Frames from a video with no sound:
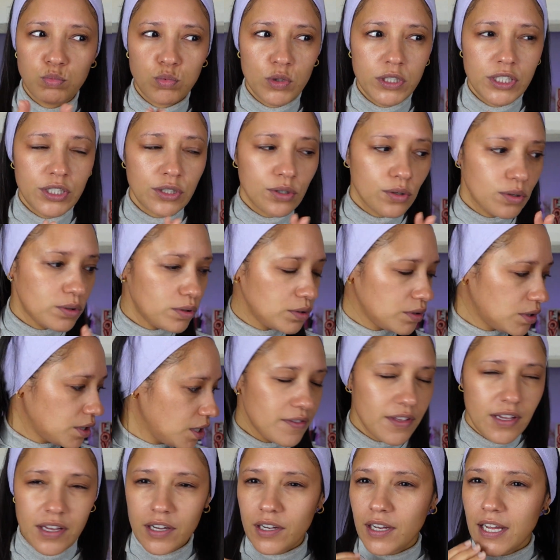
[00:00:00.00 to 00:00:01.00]
what's it called?
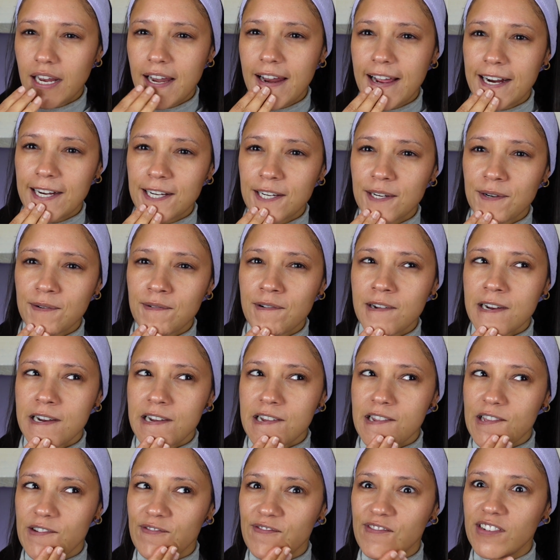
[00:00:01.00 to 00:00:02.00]
The collection
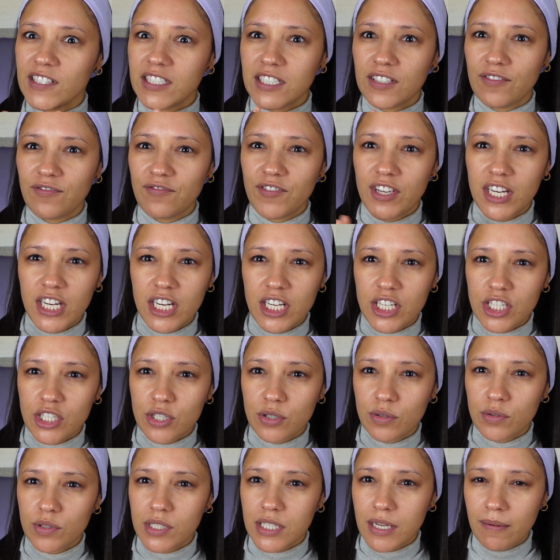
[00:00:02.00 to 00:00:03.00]
one, the filter finish
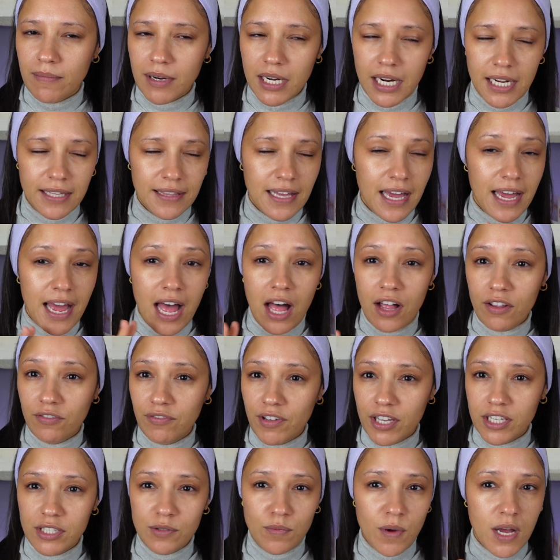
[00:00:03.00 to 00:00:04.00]
or something like that. Elf
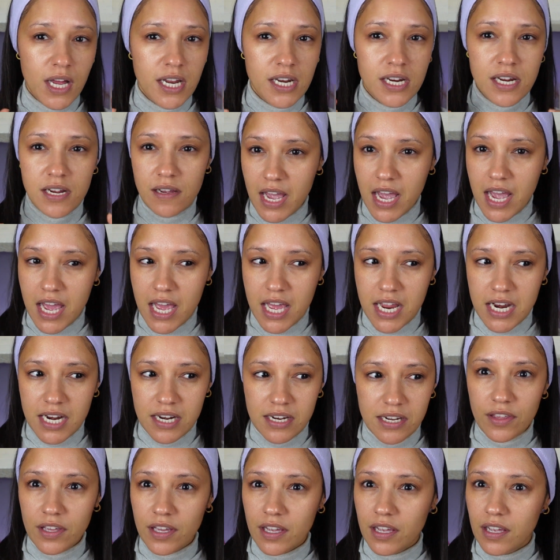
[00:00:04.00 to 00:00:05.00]
has one
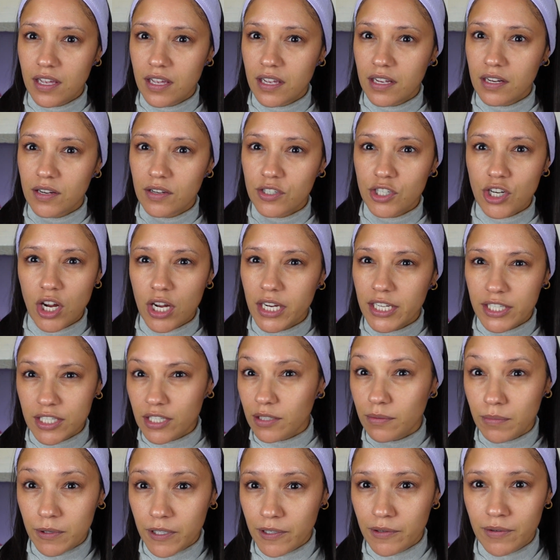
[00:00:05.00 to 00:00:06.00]
and the Charlotte
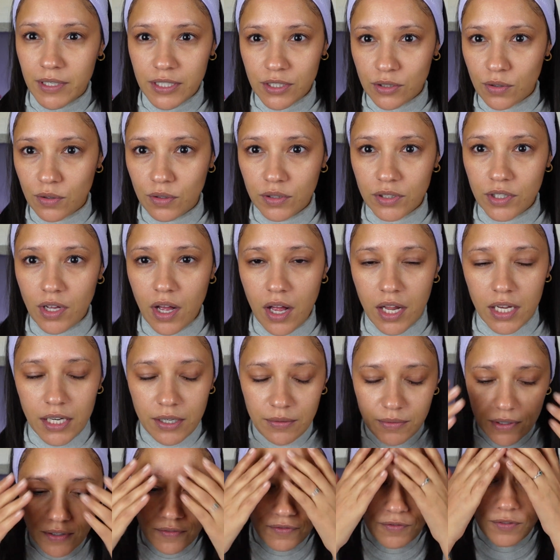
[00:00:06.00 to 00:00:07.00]
Tilbury one's called the
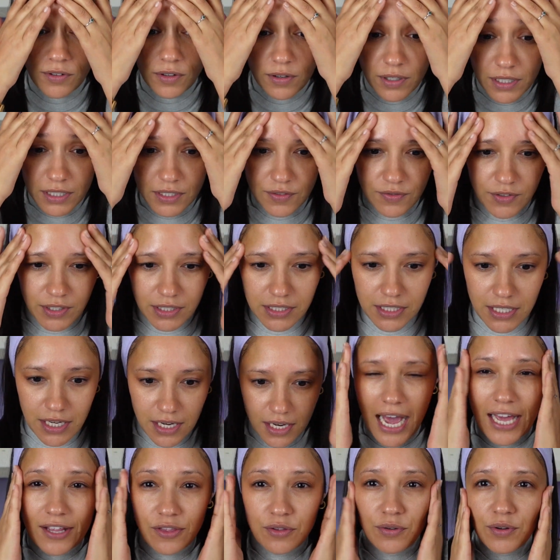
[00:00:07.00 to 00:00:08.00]
Hollywood Flawless
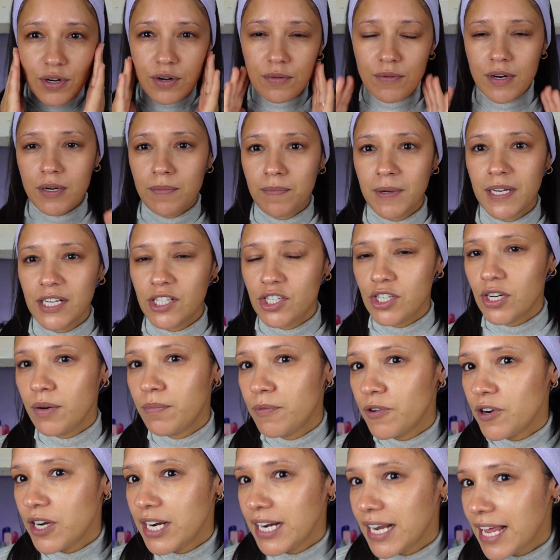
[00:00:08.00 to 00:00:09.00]
Filter. I thought it would be
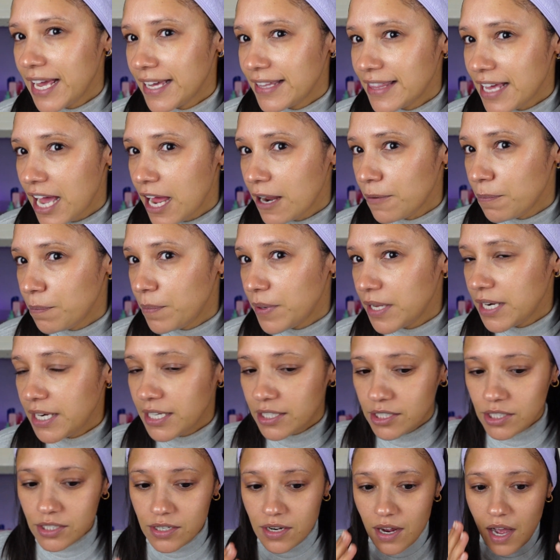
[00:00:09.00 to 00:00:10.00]
shimmery like that, but
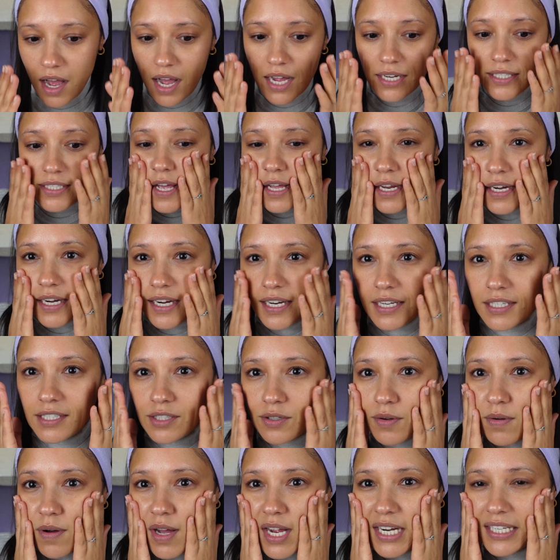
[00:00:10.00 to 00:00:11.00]
it's not. It is
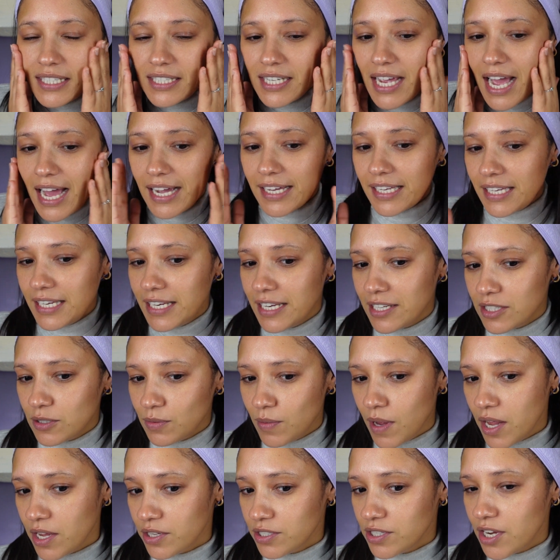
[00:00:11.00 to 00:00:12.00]
quite tacky as
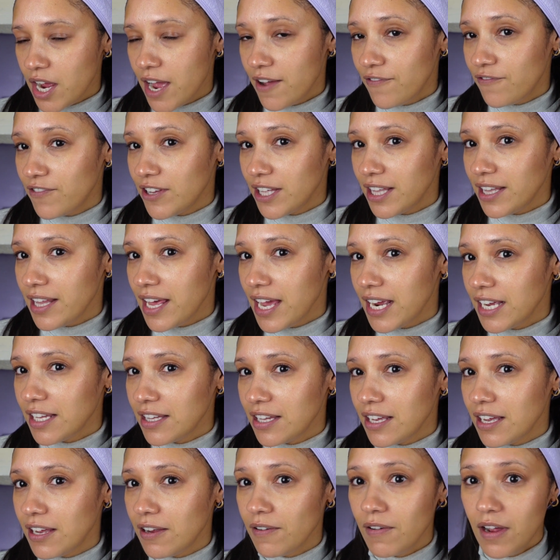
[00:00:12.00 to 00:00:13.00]
well, so I feel like
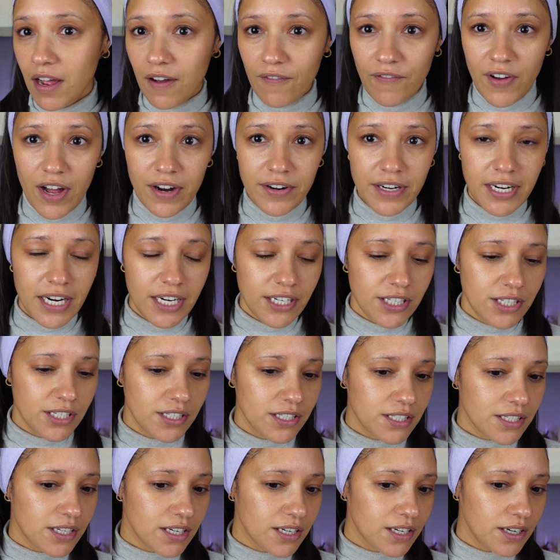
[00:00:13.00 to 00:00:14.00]
the
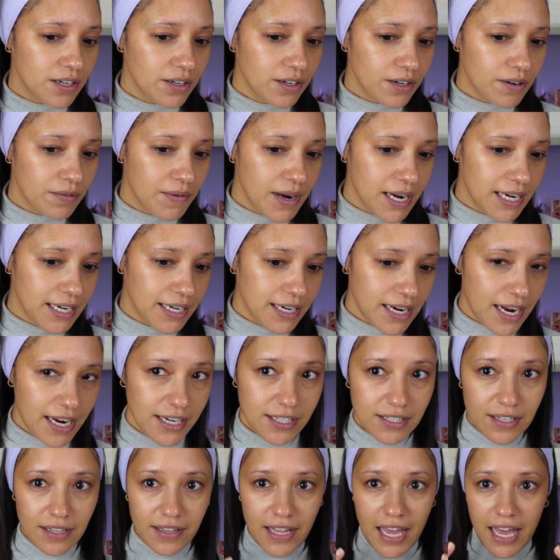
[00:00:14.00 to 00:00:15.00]
foundation's gonna look really
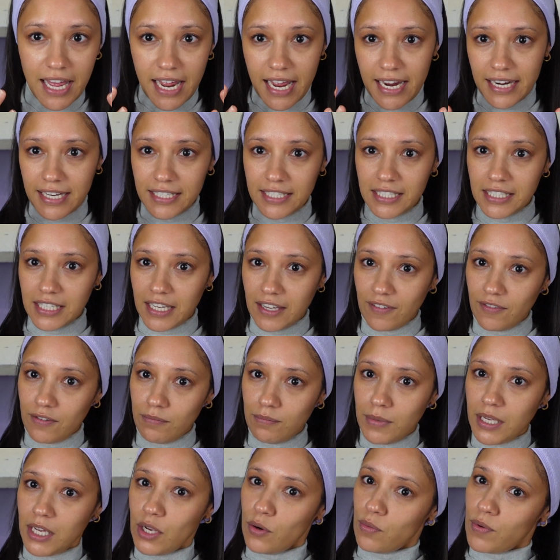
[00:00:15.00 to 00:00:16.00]
nice on that, and it's giving
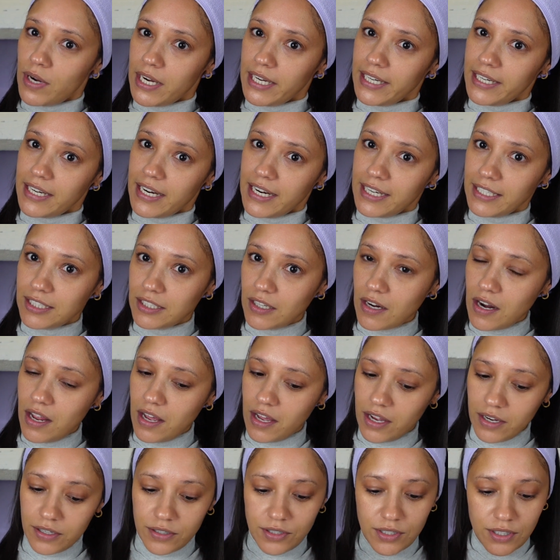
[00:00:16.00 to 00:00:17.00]
me a really nice
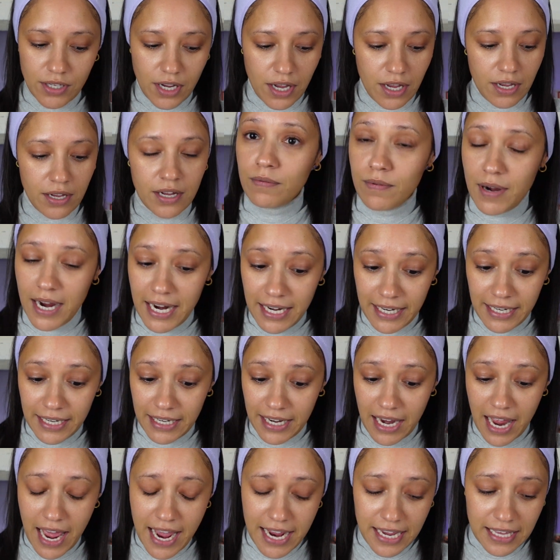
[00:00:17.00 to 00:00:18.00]
glow, so really
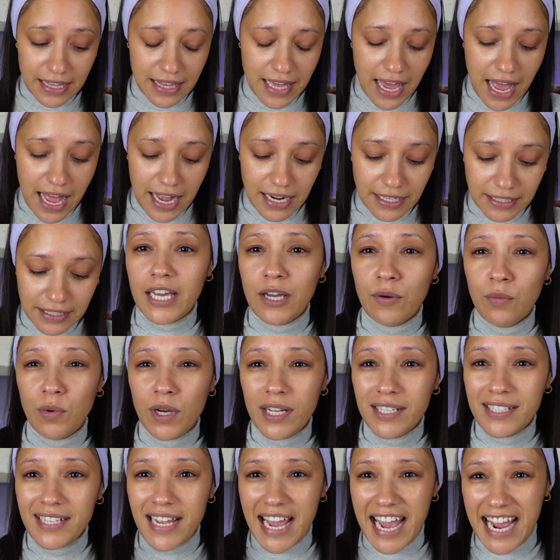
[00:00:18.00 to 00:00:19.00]
like that. It
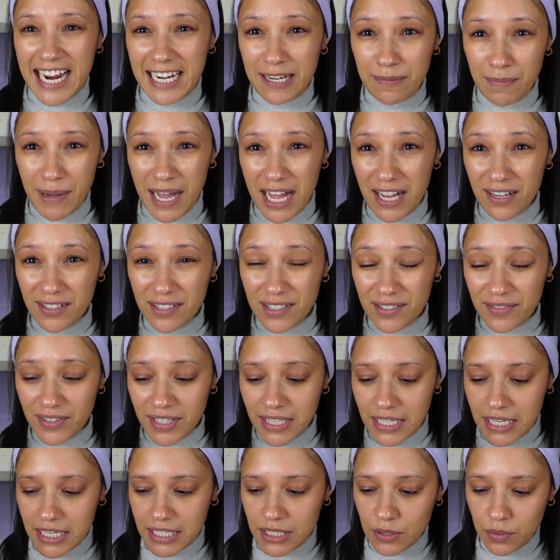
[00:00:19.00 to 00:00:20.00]
was £8 for
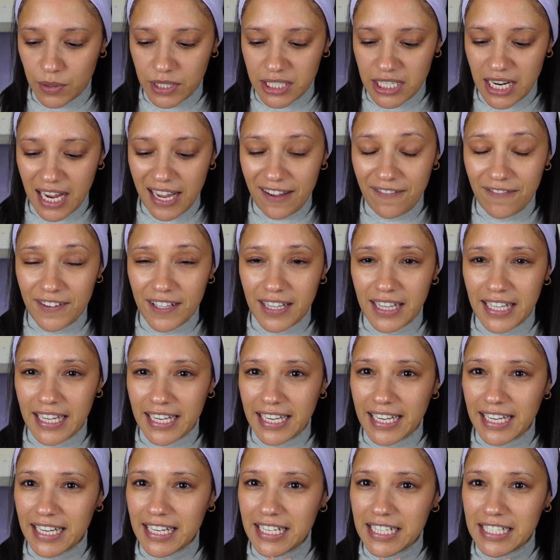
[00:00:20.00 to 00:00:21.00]
this, which I feel
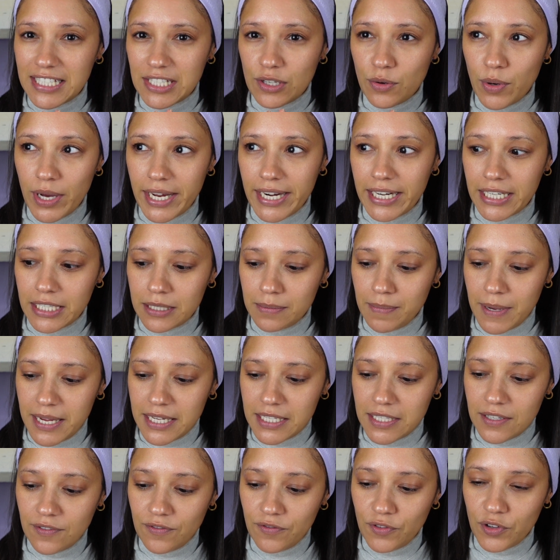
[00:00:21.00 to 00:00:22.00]
like is quite
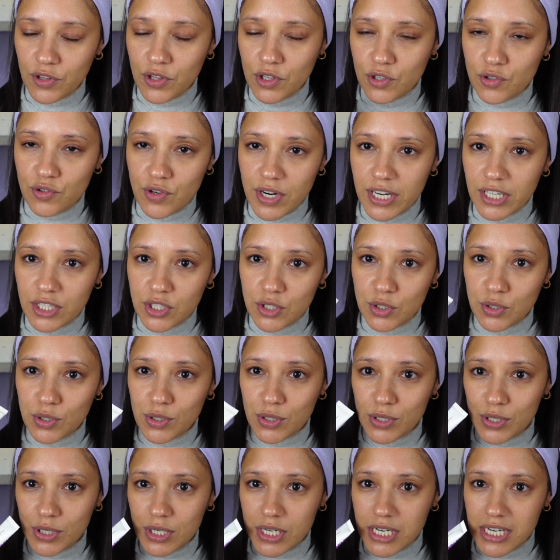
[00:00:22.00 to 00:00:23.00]
expensive for the
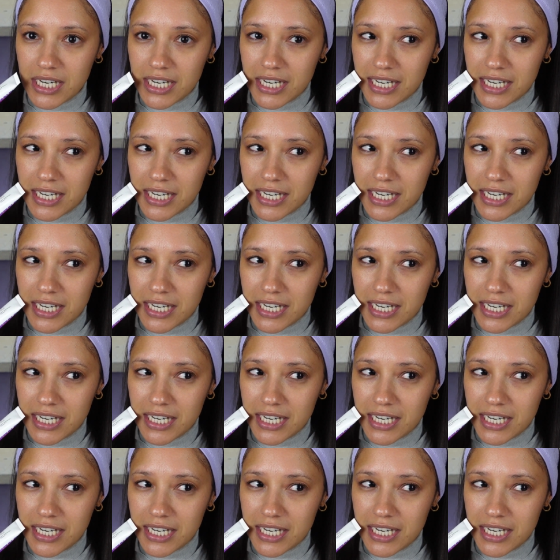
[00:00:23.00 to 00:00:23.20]
drugstore